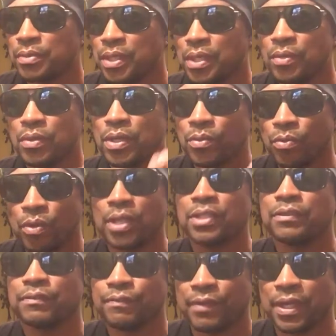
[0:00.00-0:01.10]
he he wanted
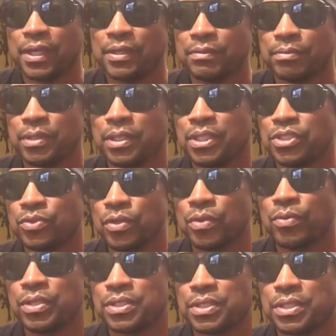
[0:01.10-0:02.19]
to fight Billy Joe at
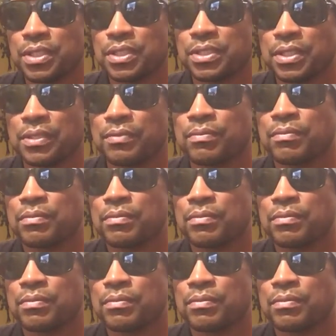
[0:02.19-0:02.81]
160,